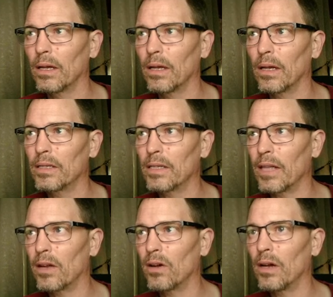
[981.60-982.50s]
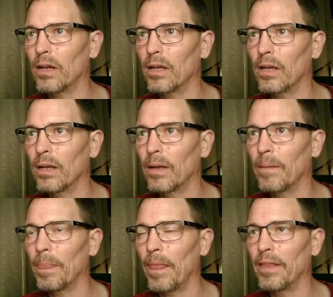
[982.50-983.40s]
It says they could.
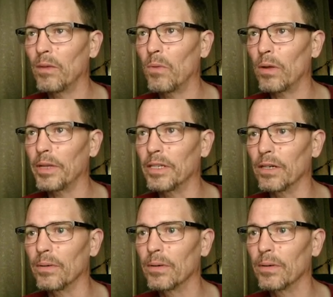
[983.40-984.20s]
And then what do we do?